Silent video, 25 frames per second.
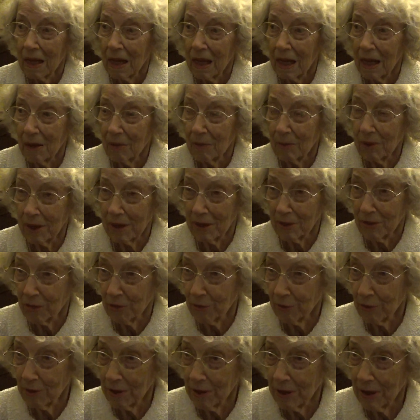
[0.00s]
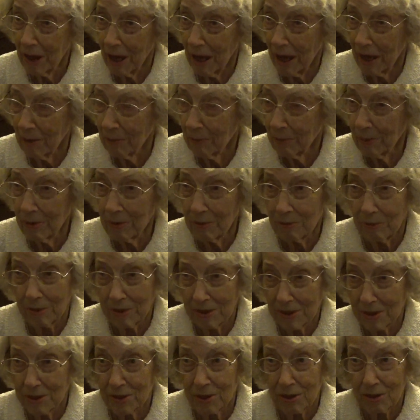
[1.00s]
and we had 30, I believe it
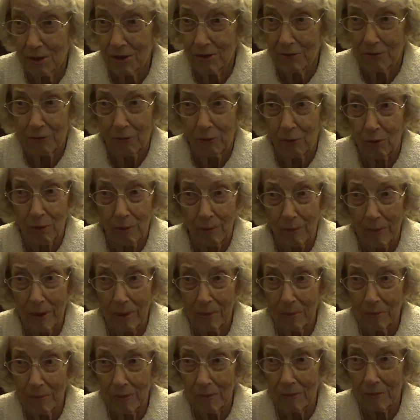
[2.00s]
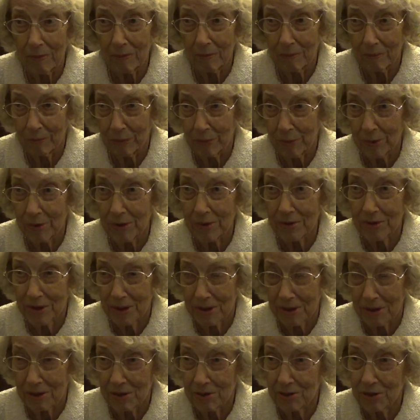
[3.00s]
was 34 members
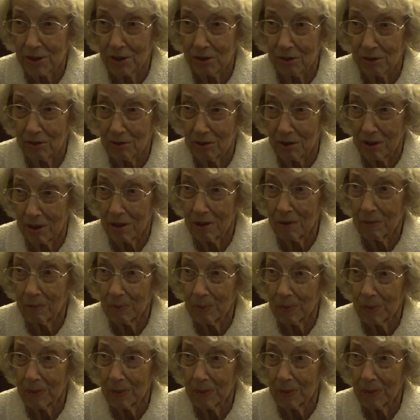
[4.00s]
showed up,